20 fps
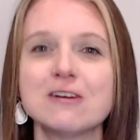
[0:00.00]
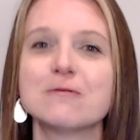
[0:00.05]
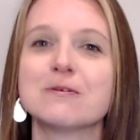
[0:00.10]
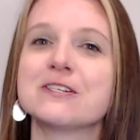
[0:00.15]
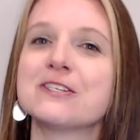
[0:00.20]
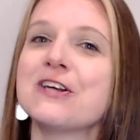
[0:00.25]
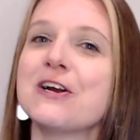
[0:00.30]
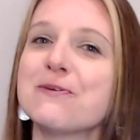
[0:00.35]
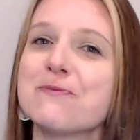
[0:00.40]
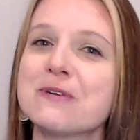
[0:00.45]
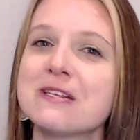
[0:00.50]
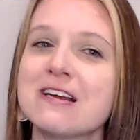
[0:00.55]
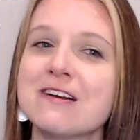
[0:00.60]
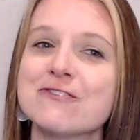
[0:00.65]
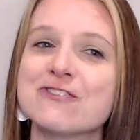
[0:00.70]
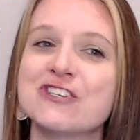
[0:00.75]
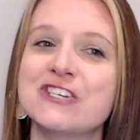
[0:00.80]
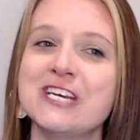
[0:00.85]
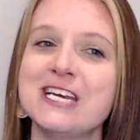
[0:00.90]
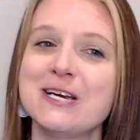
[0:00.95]
We're starting with our
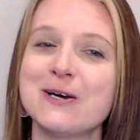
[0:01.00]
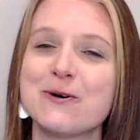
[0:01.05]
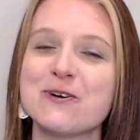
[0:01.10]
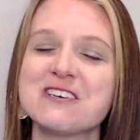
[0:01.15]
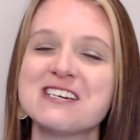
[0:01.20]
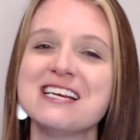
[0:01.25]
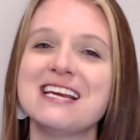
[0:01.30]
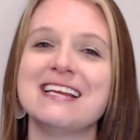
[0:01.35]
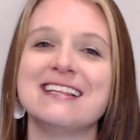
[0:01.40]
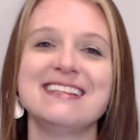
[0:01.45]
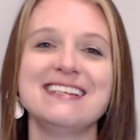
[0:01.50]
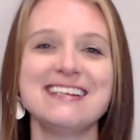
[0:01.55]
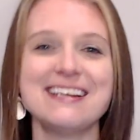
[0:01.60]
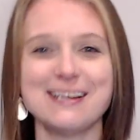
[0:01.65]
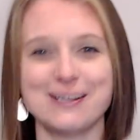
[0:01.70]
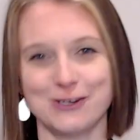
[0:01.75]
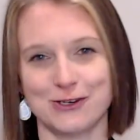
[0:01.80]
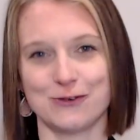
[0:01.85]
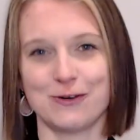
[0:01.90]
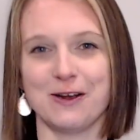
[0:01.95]
G chord in the
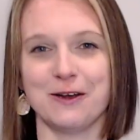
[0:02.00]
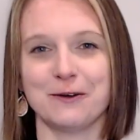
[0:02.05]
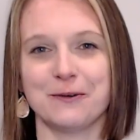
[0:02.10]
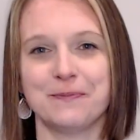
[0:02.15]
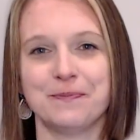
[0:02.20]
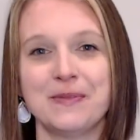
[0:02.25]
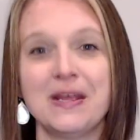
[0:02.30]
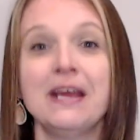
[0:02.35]
intro.